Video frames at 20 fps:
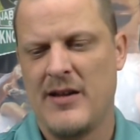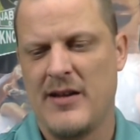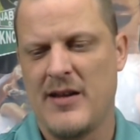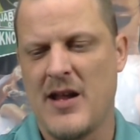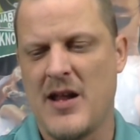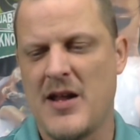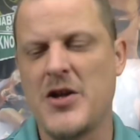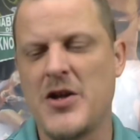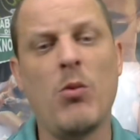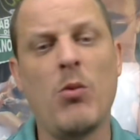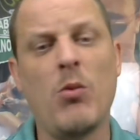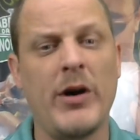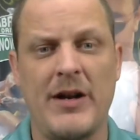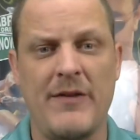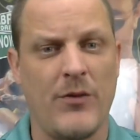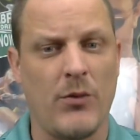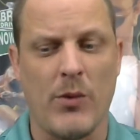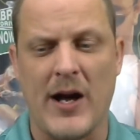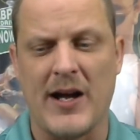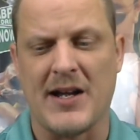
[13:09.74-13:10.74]
you wouldn't
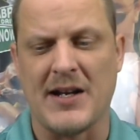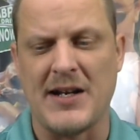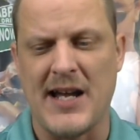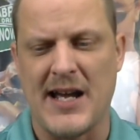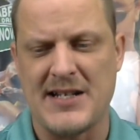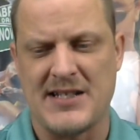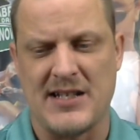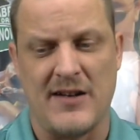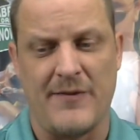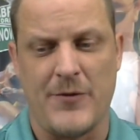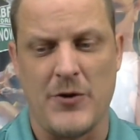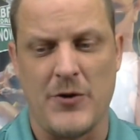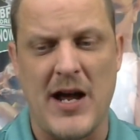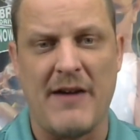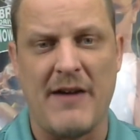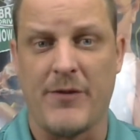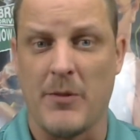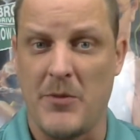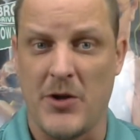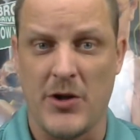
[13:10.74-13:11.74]
even recognize it if you're
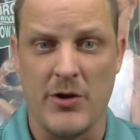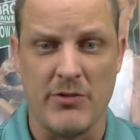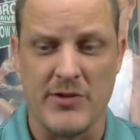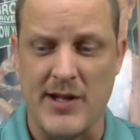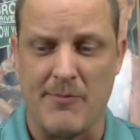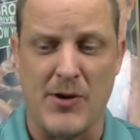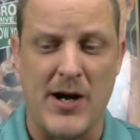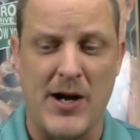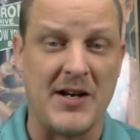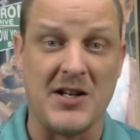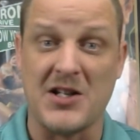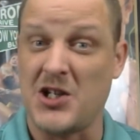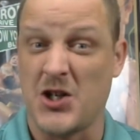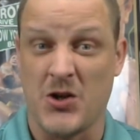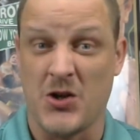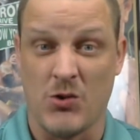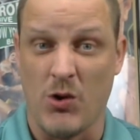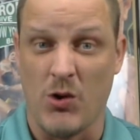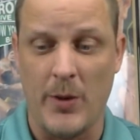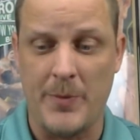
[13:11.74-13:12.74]
not familiar with that product. You
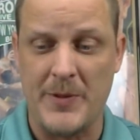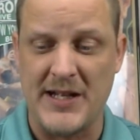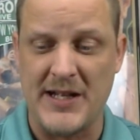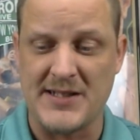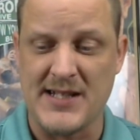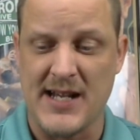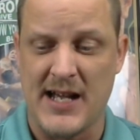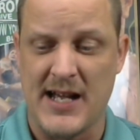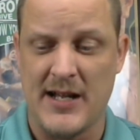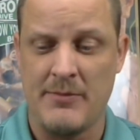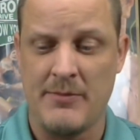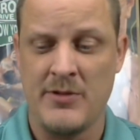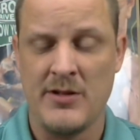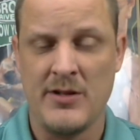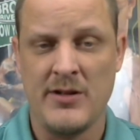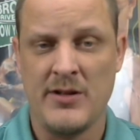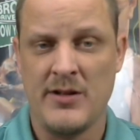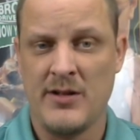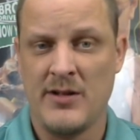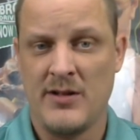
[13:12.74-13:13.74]
can grow up in that time.
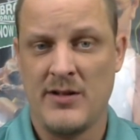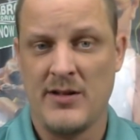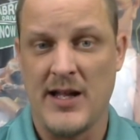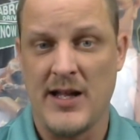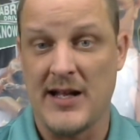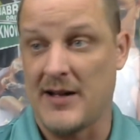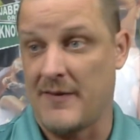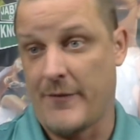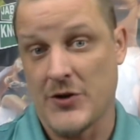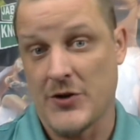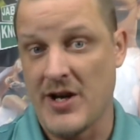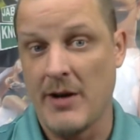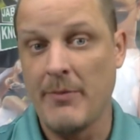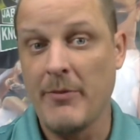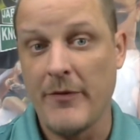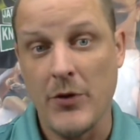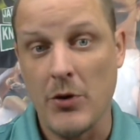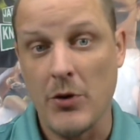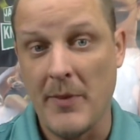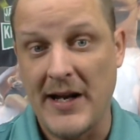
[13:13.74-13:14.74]
Like, and for some
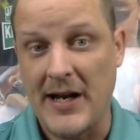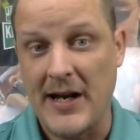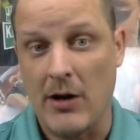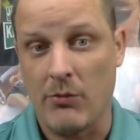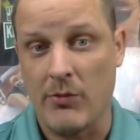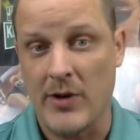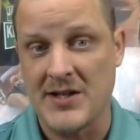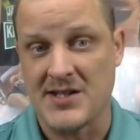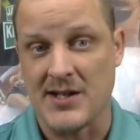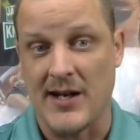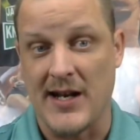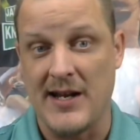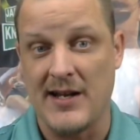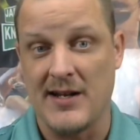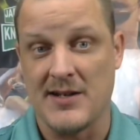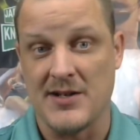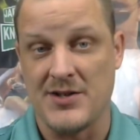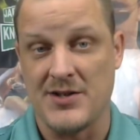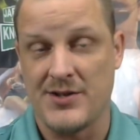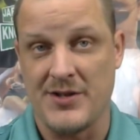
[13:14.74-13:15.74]
of you, it might not resonate
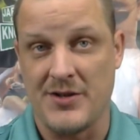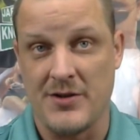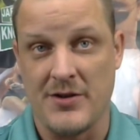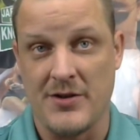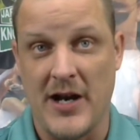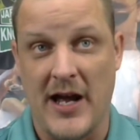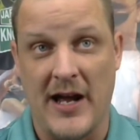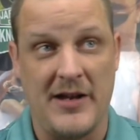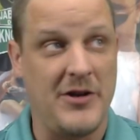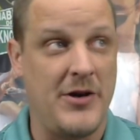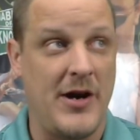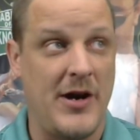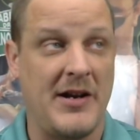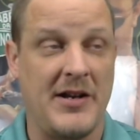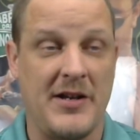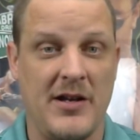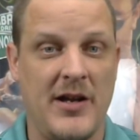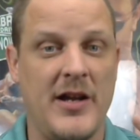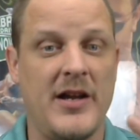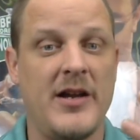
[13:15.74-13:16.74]
because you're not you're not
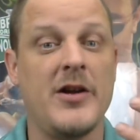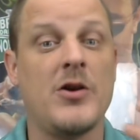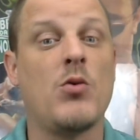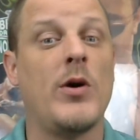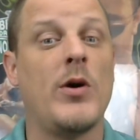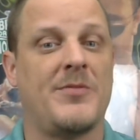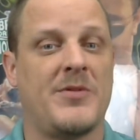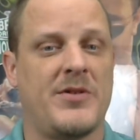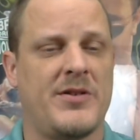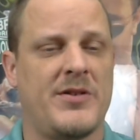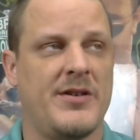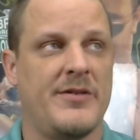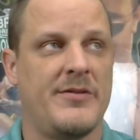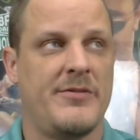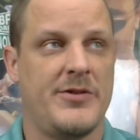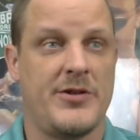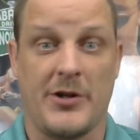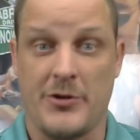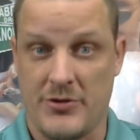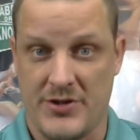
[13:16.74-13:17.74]
e- equipped
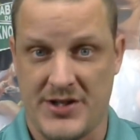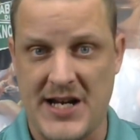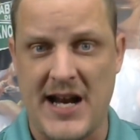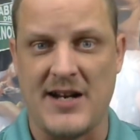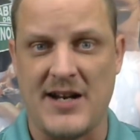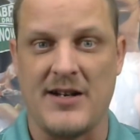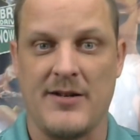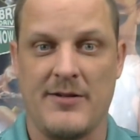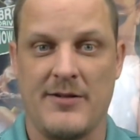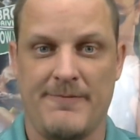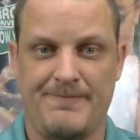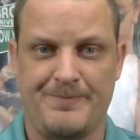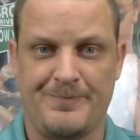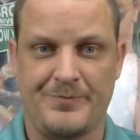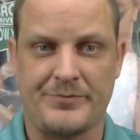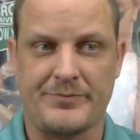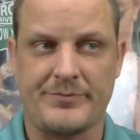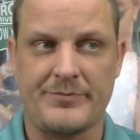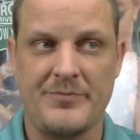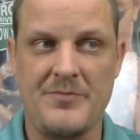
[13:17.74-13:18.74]
to understand it.
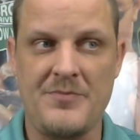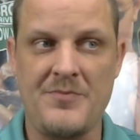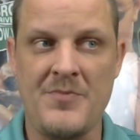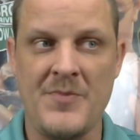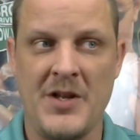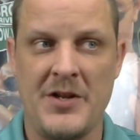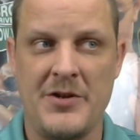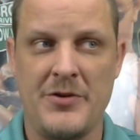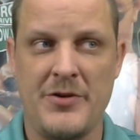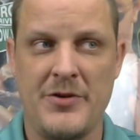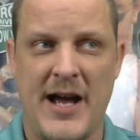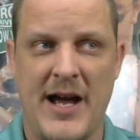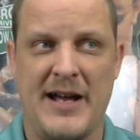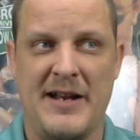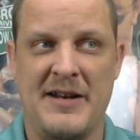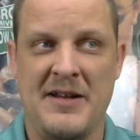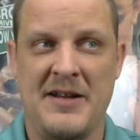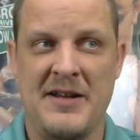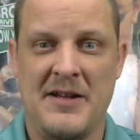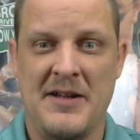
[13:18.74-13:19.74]
You're
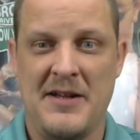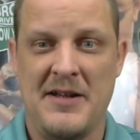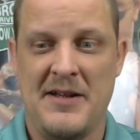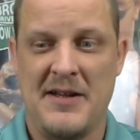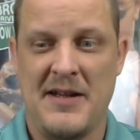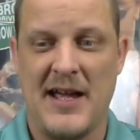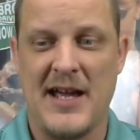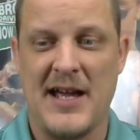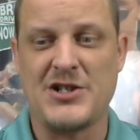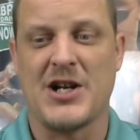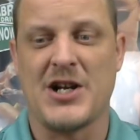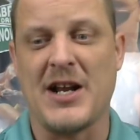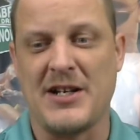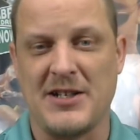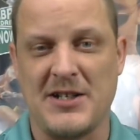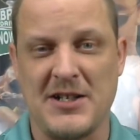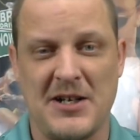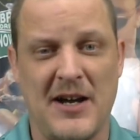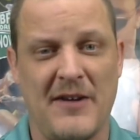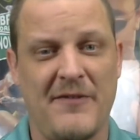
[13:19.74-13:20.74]
not
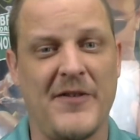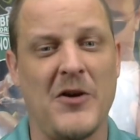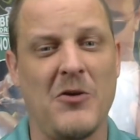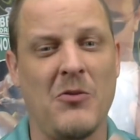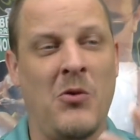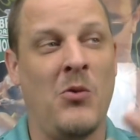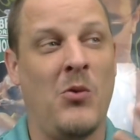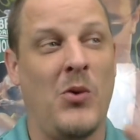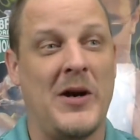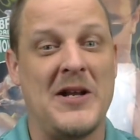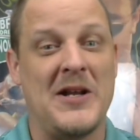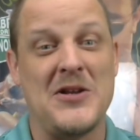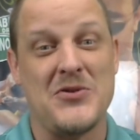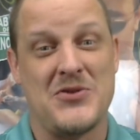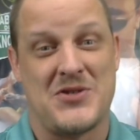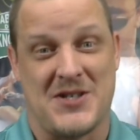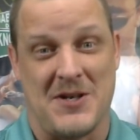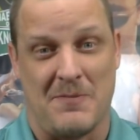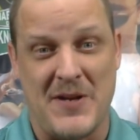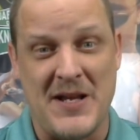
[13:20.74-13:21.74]
educated enough in what it
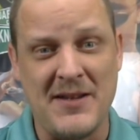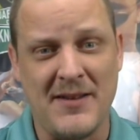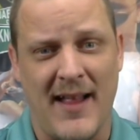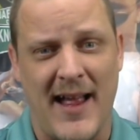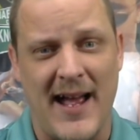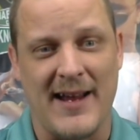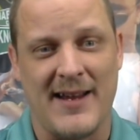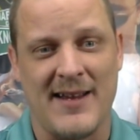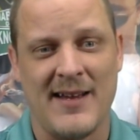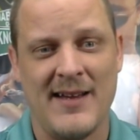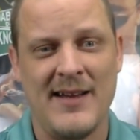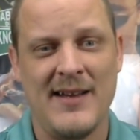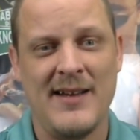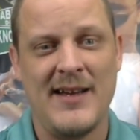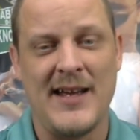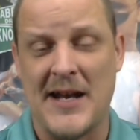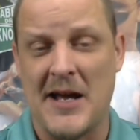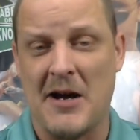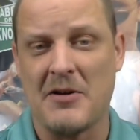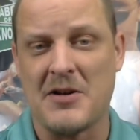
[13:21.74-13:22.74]
used to be like
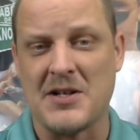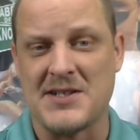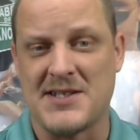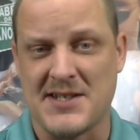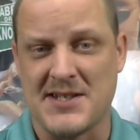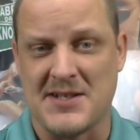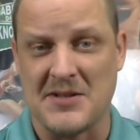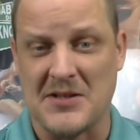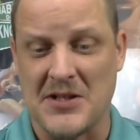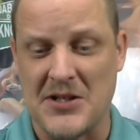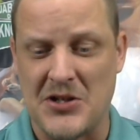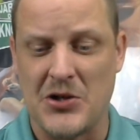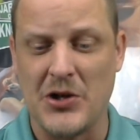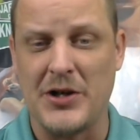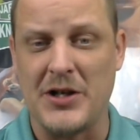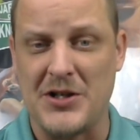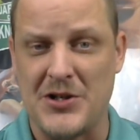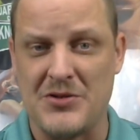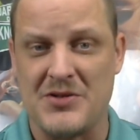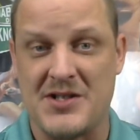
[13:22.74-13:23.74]
and how consistently
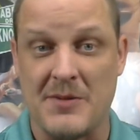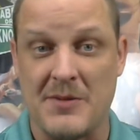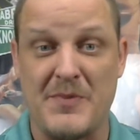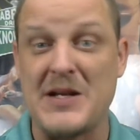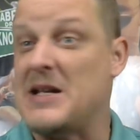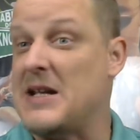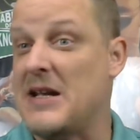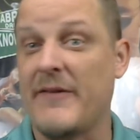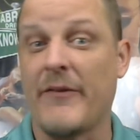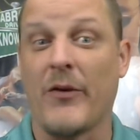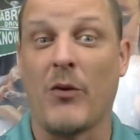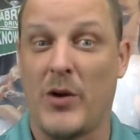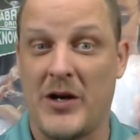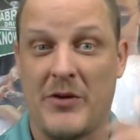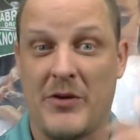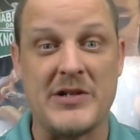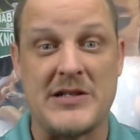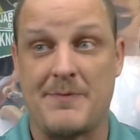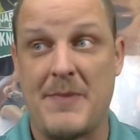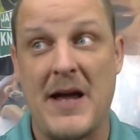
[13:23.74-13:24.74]
good it used to be. Even when
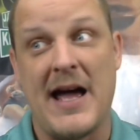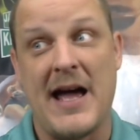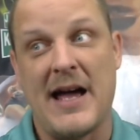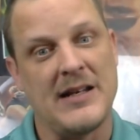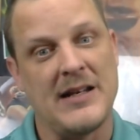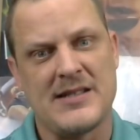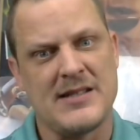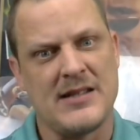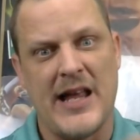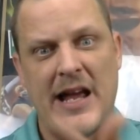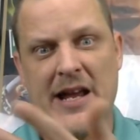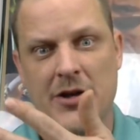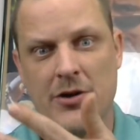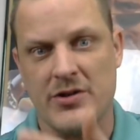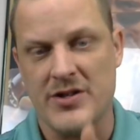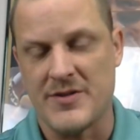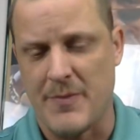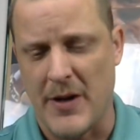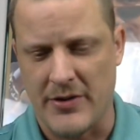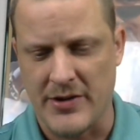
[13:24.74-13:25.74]
it was bad, it's light
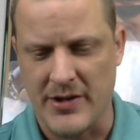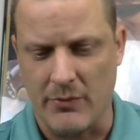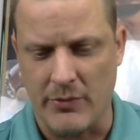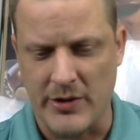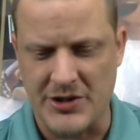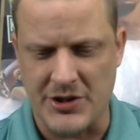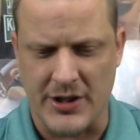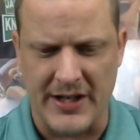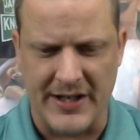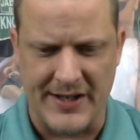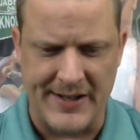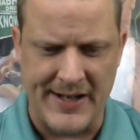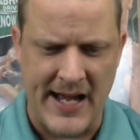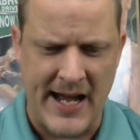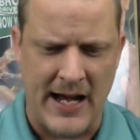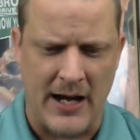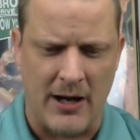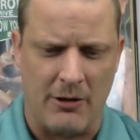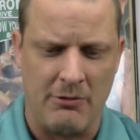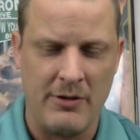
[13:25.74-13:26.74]
years better than what you get
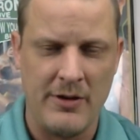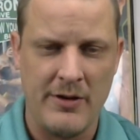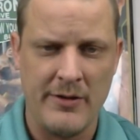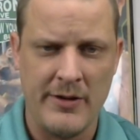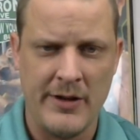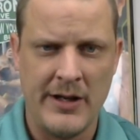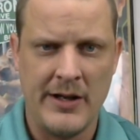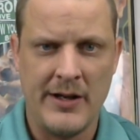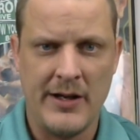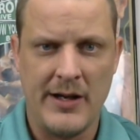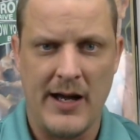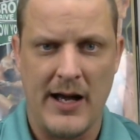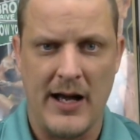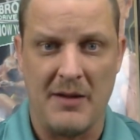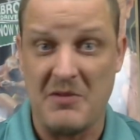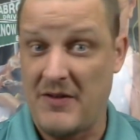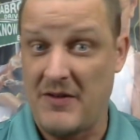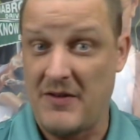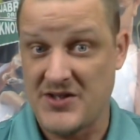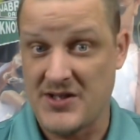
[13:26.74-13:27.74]
now.
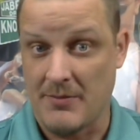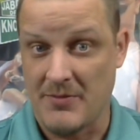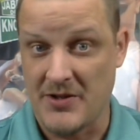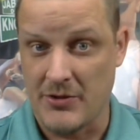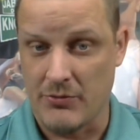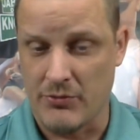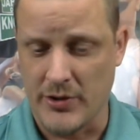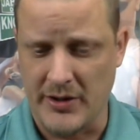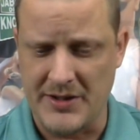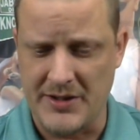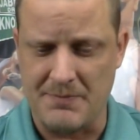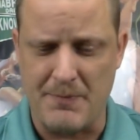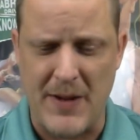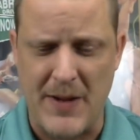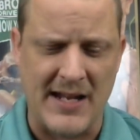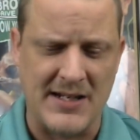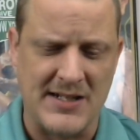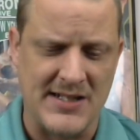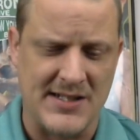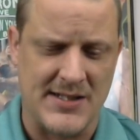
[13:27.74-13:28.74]
Um, even some of the really
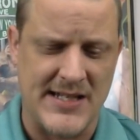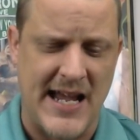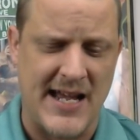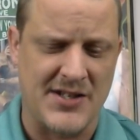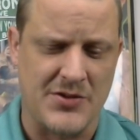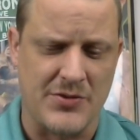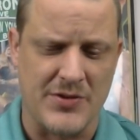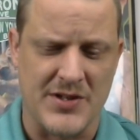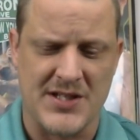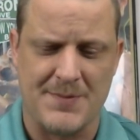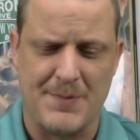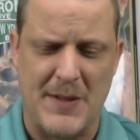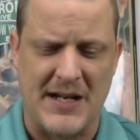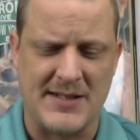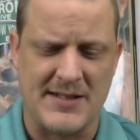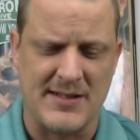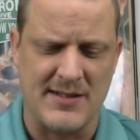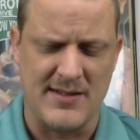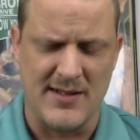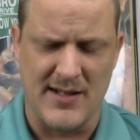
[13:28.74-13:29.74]
bad, disastrous,
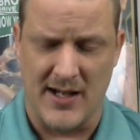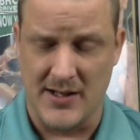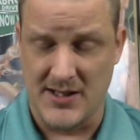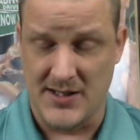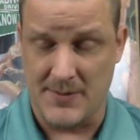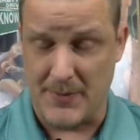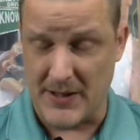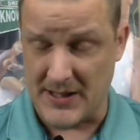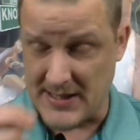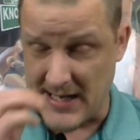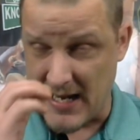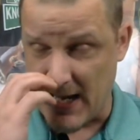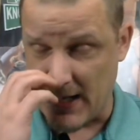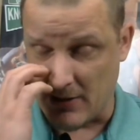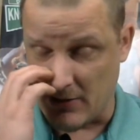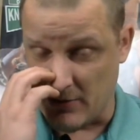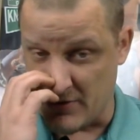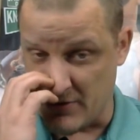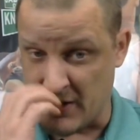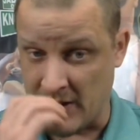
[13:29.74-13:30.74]
spec-
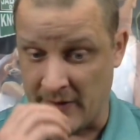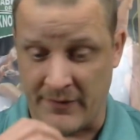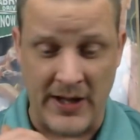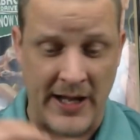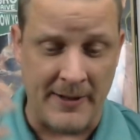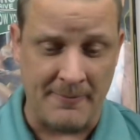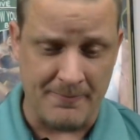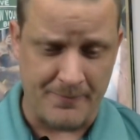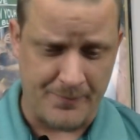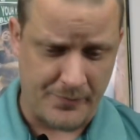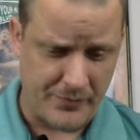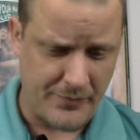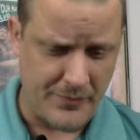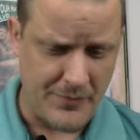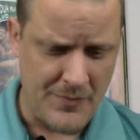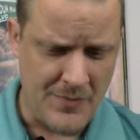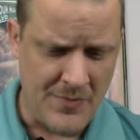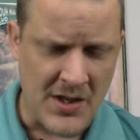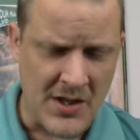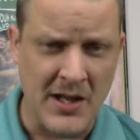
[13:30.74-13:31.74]
unspectacular stuff. Like,
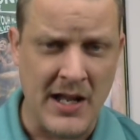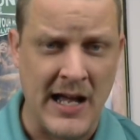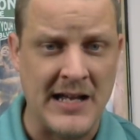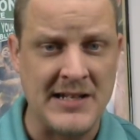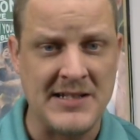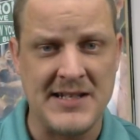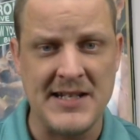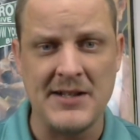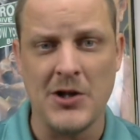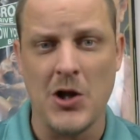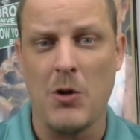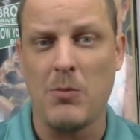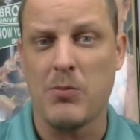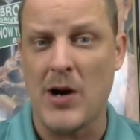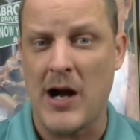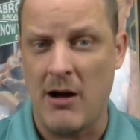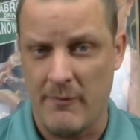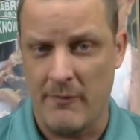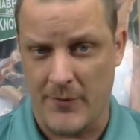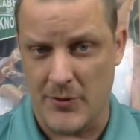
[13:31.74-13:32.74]
you got D'Lo
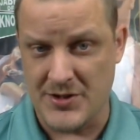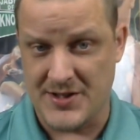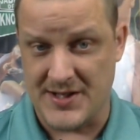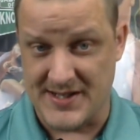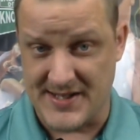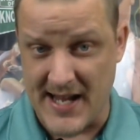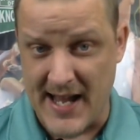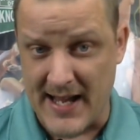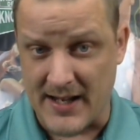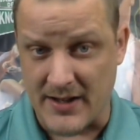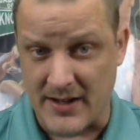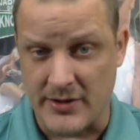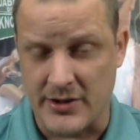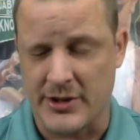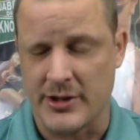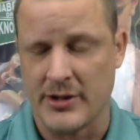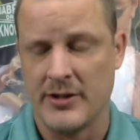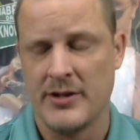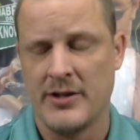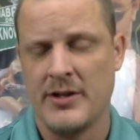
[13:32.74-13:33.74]
Brown versus
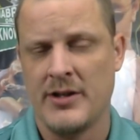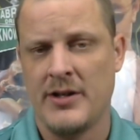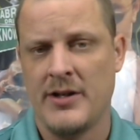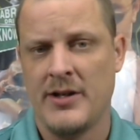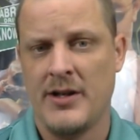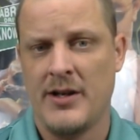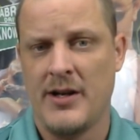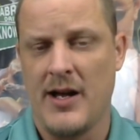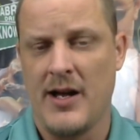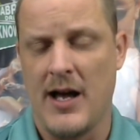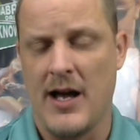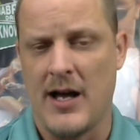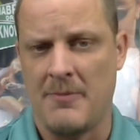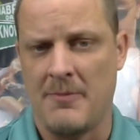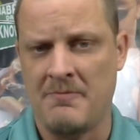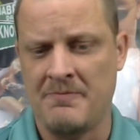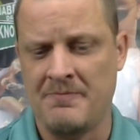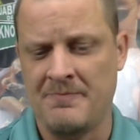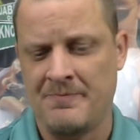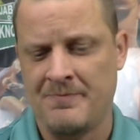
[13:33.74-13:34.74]
Edge.
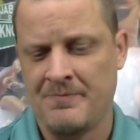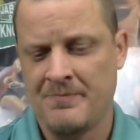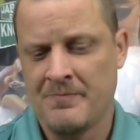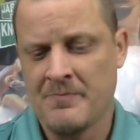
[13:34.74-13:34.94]
Um,